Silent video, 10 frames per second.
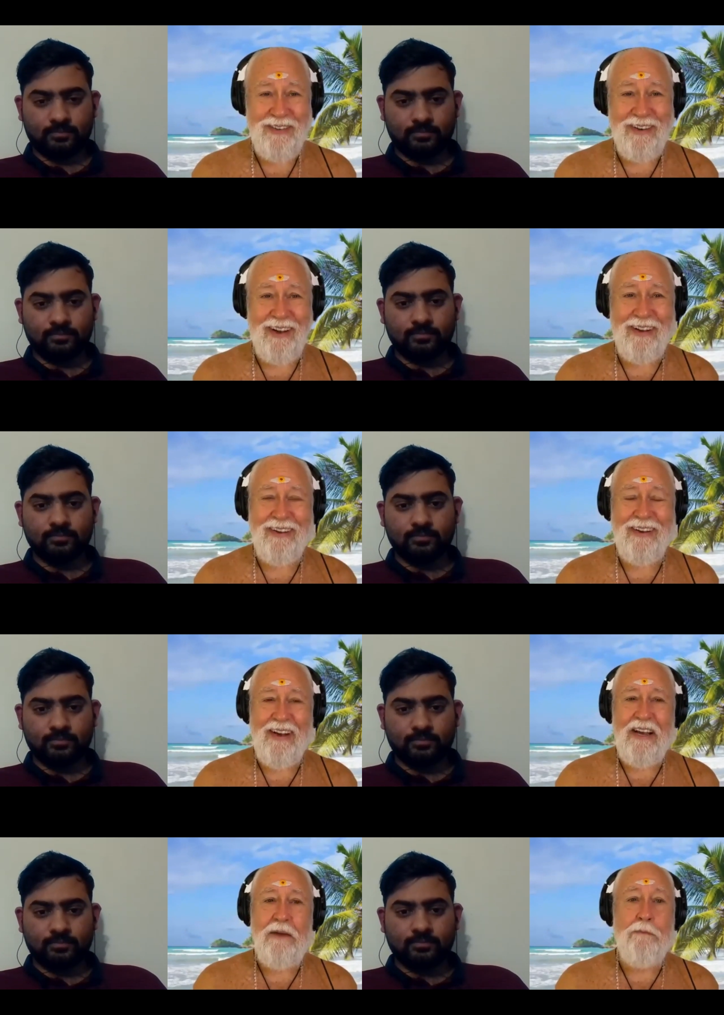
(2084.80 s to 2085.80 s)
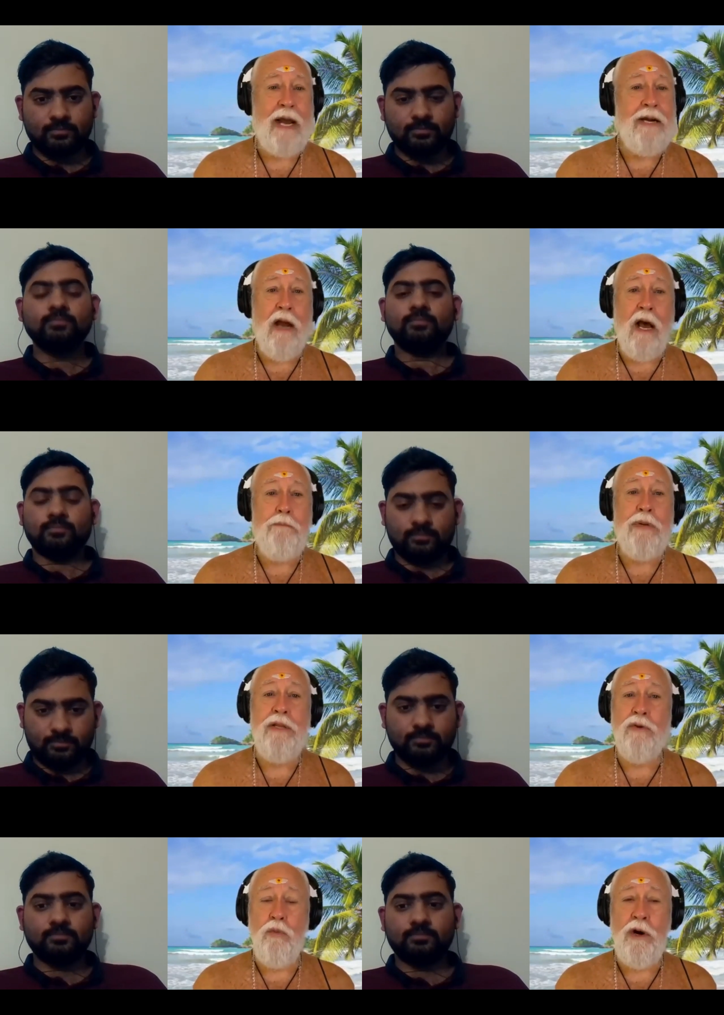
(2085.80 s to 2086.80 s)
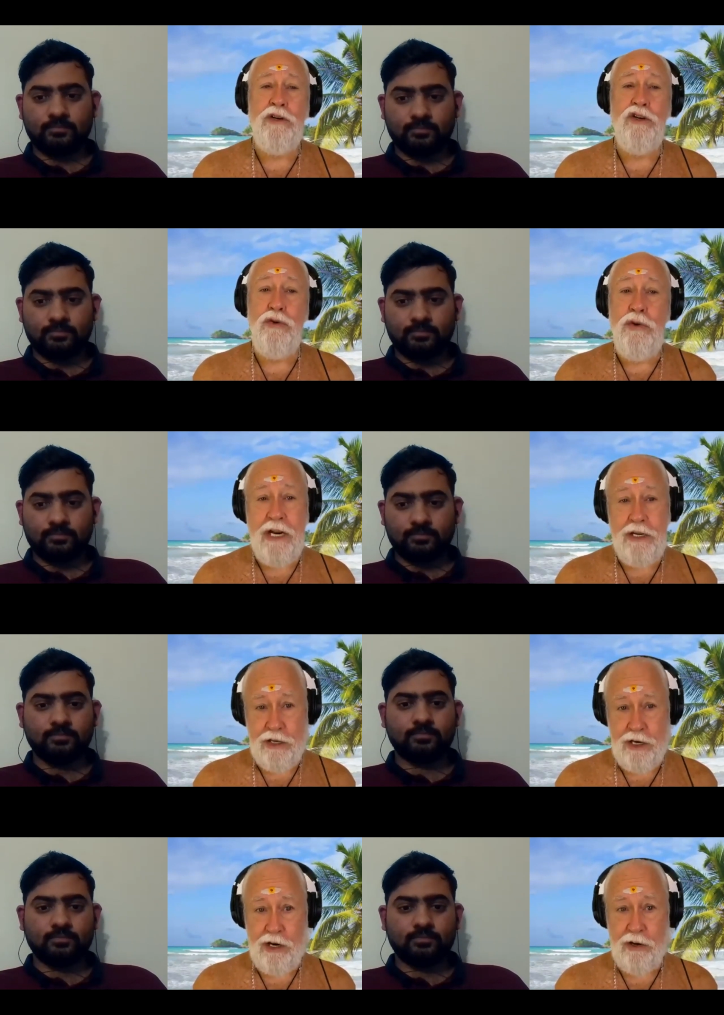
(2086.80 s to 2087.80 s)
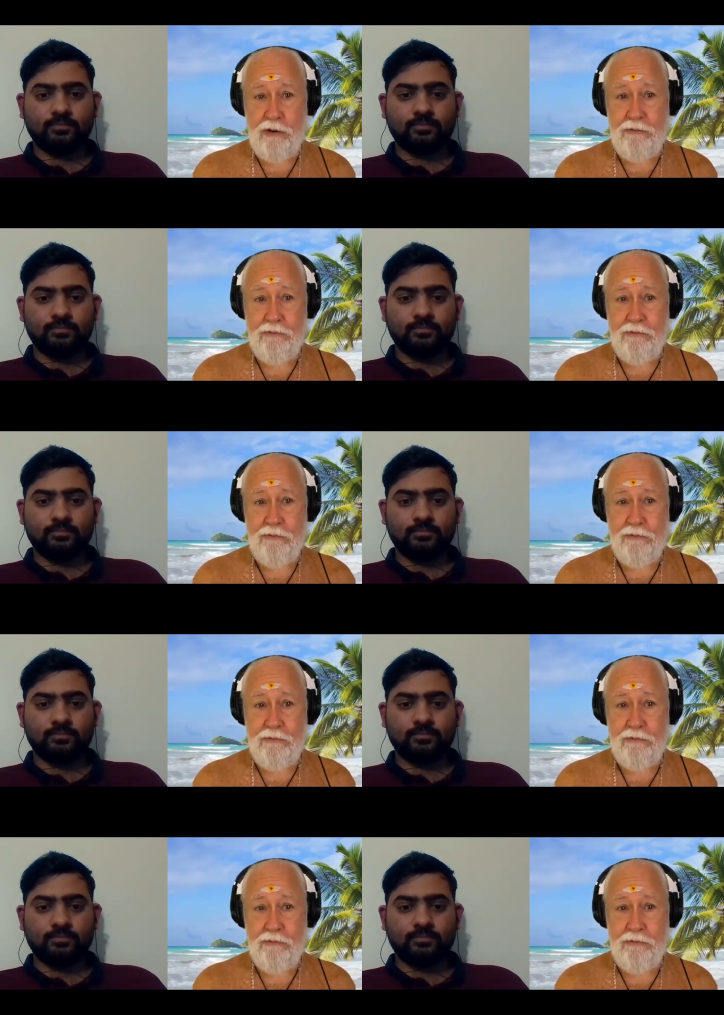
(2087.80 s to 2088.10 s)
Speaker 1: huh? it might not be the one you need to hear.